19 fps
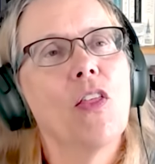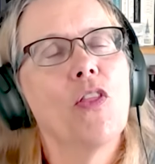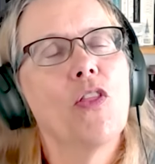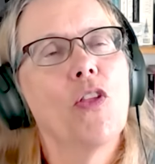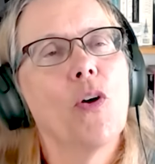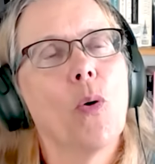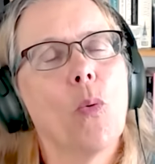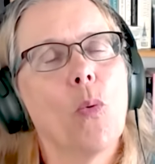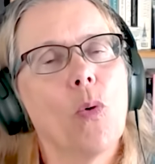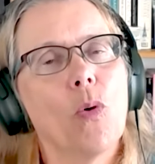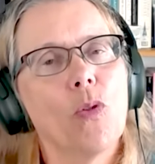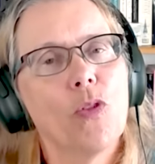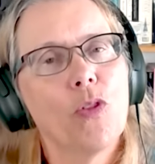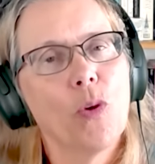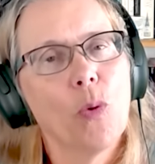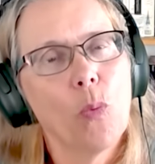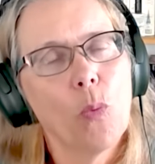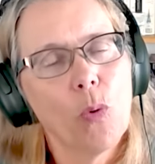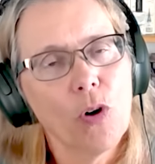the
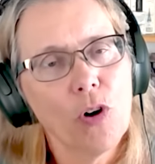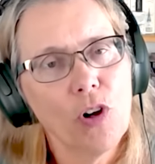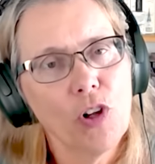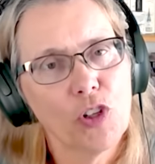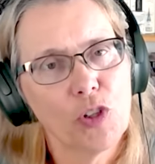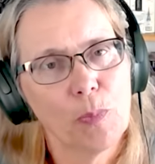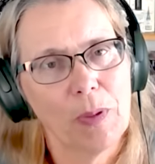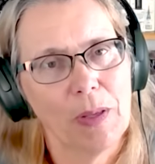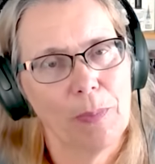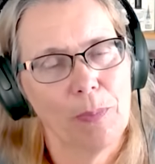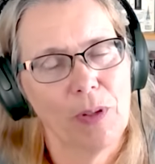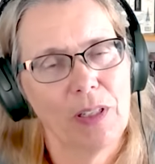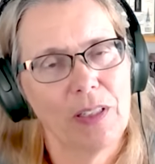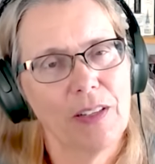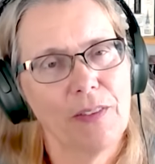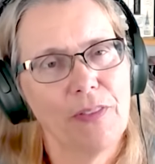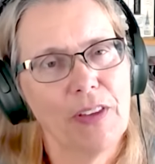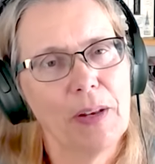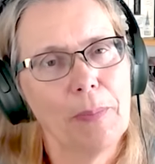world people
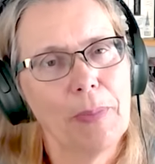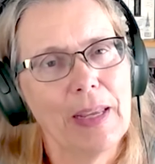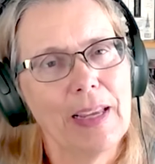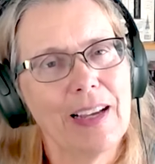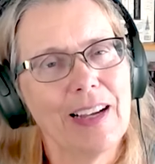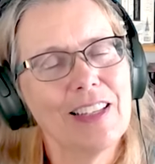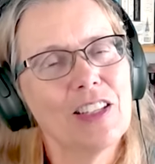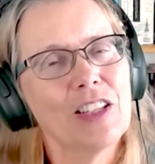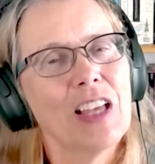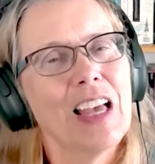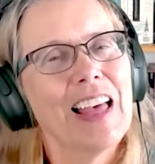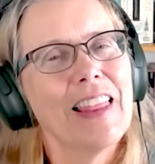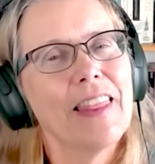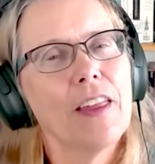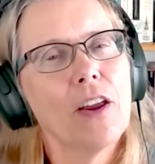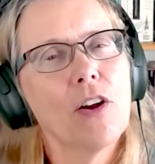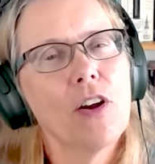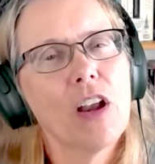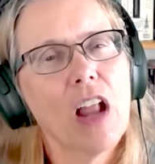live in, because
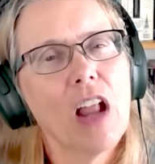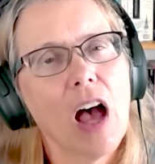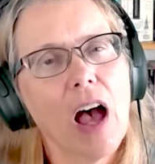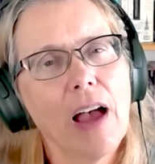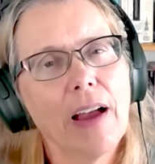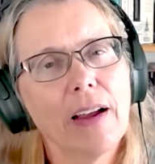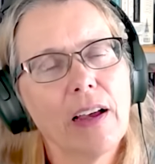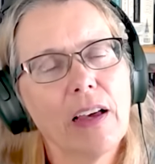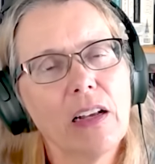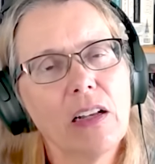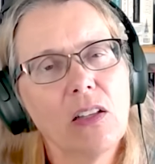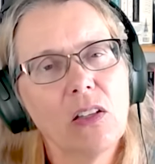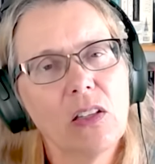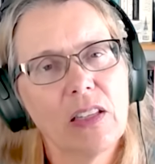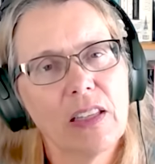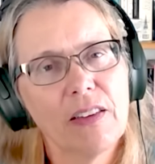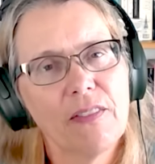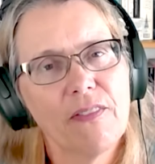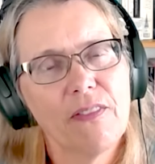they're not going to
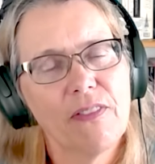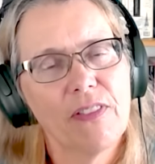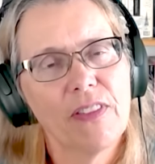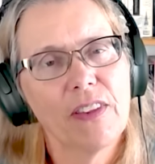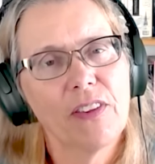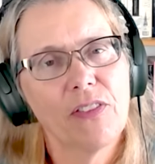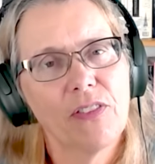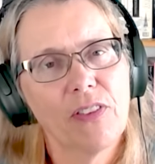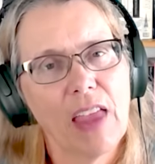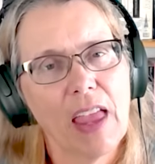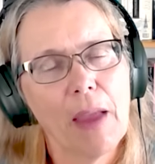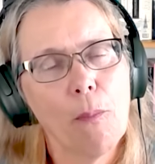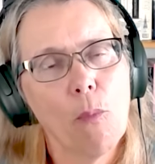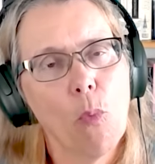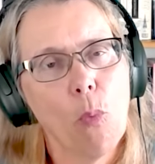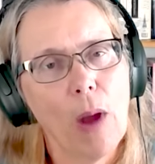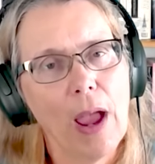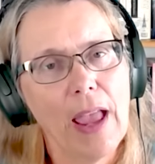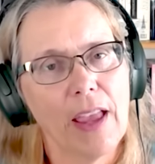live the
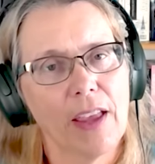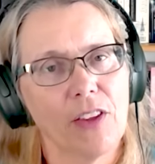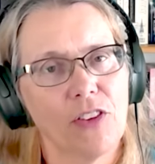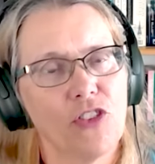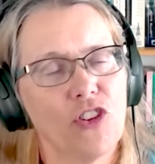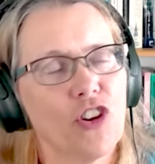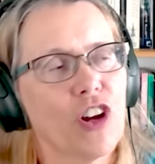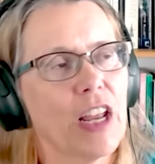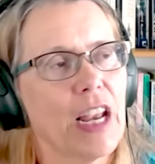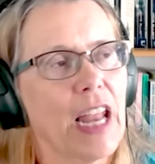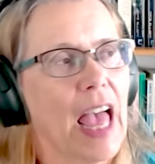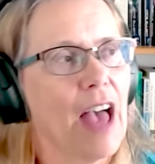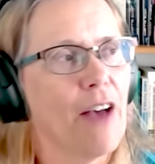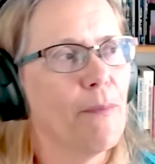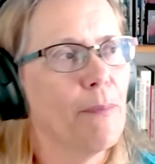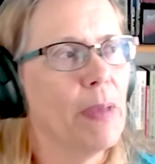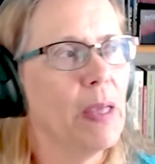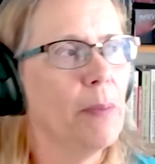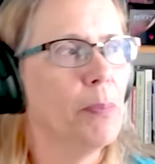same ways. You're going to
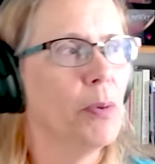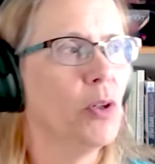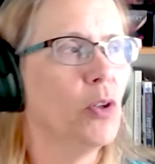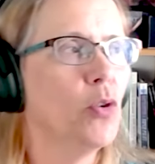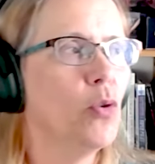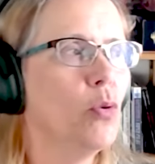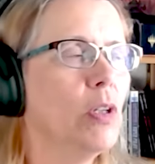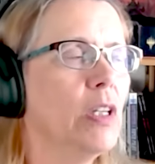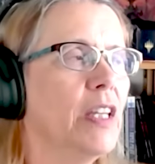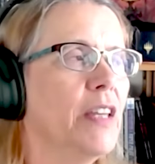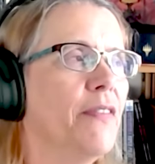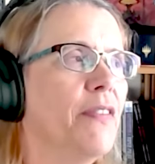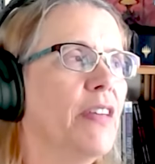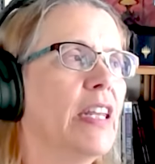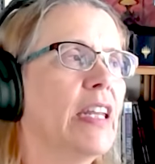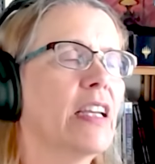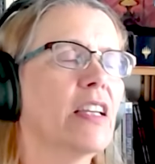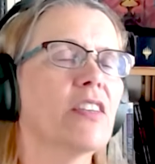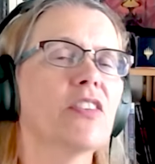have people who live
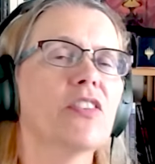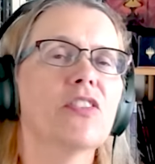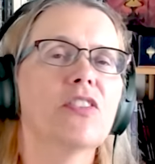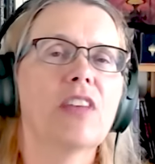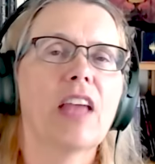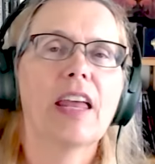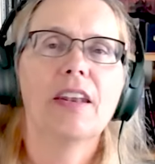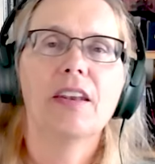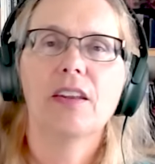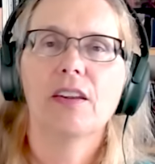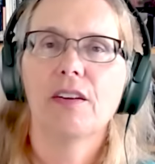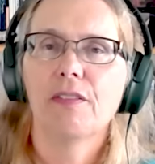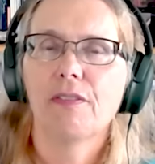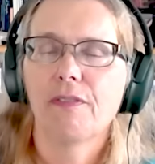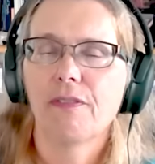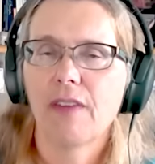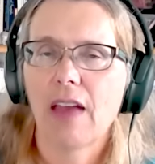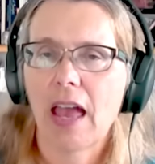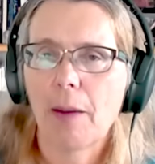in extended
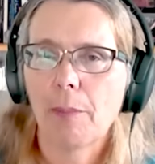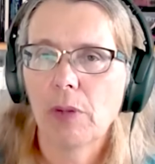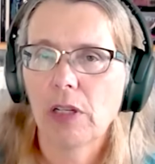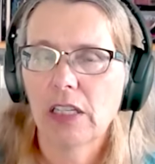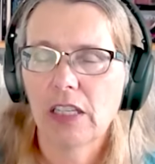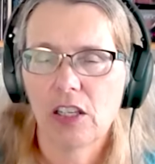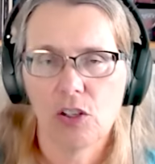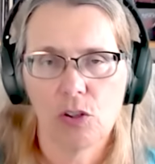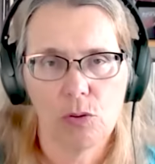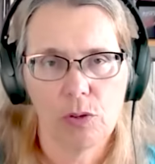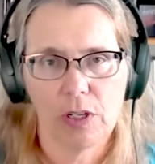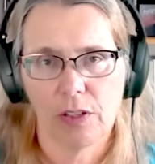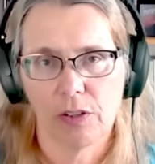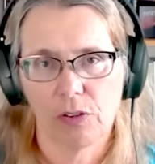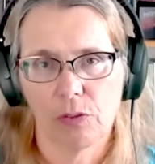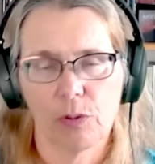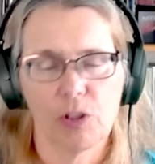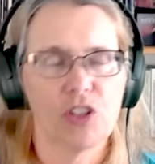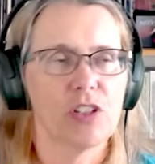family
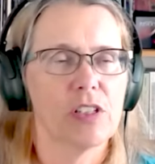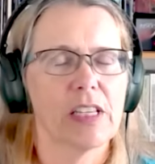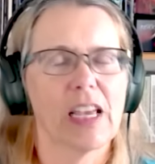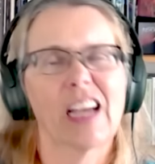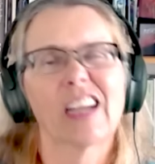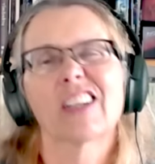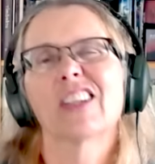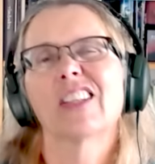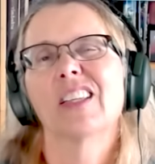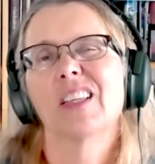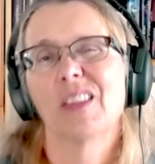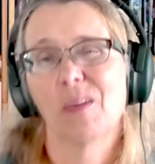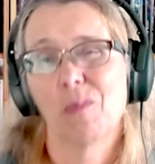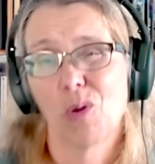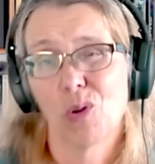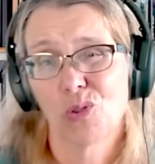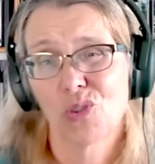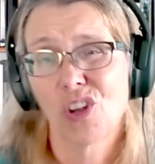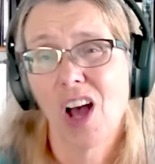units, which is actually the
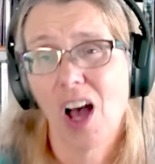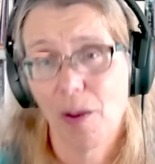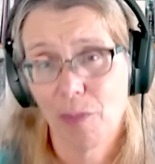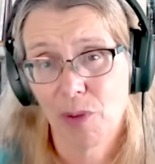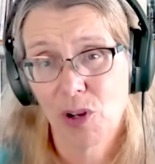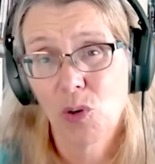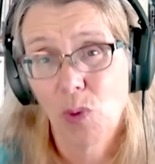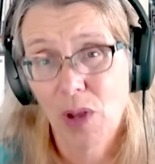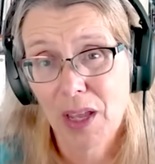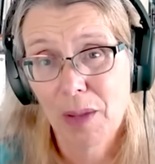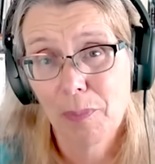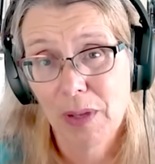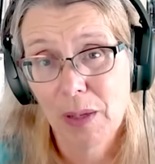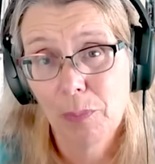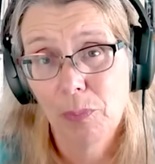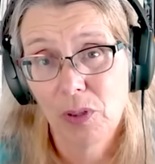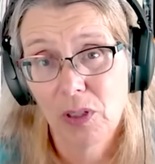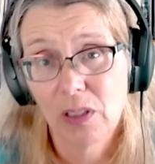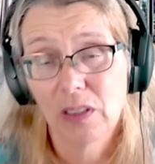most common way
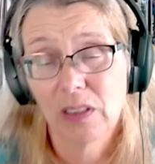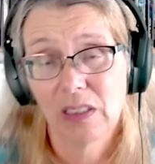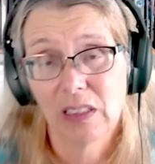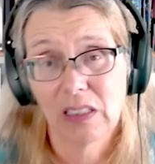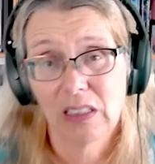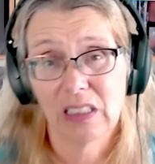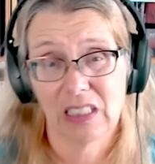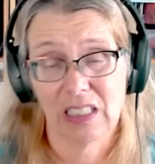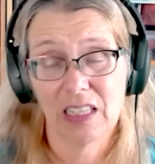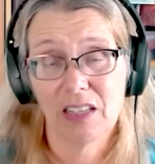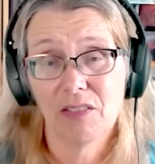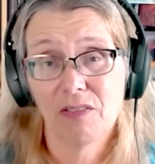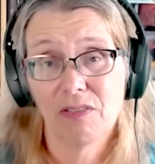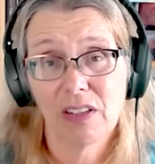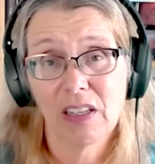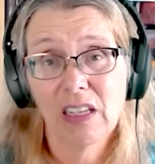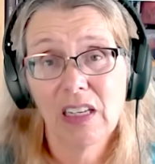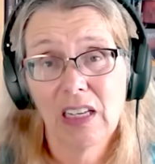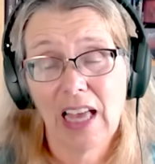people live
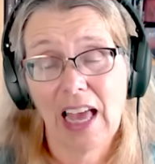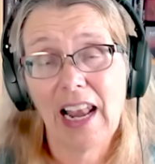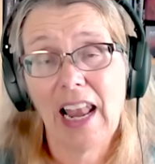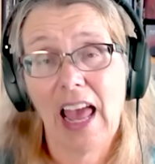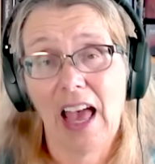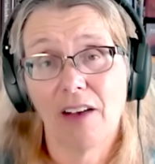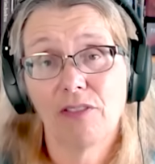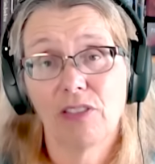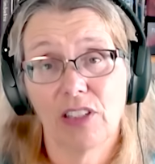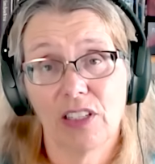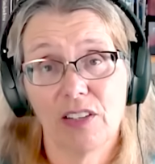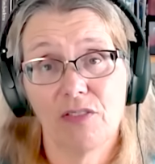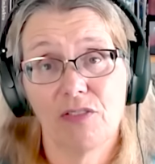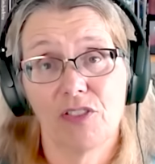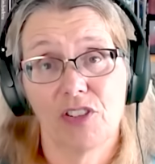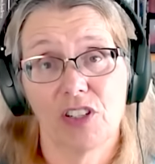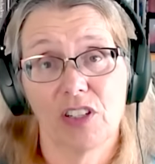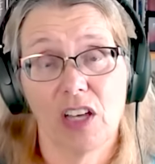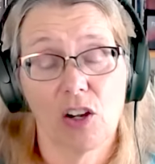and have
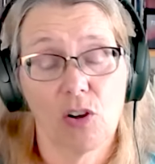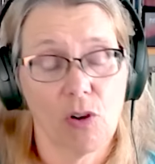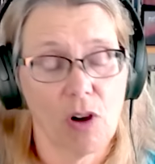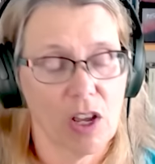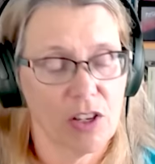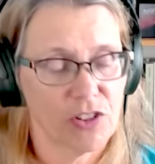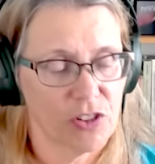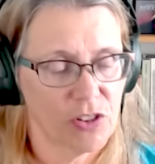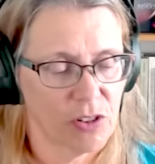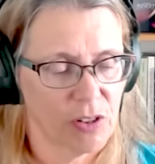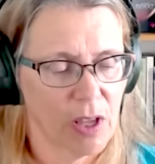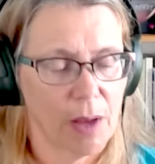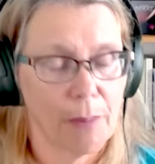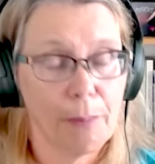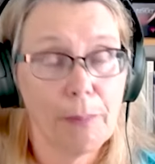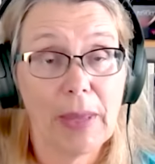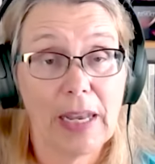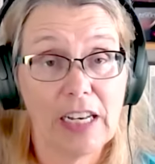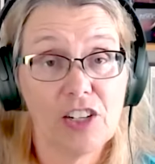lived across
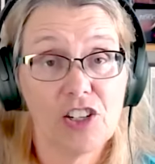many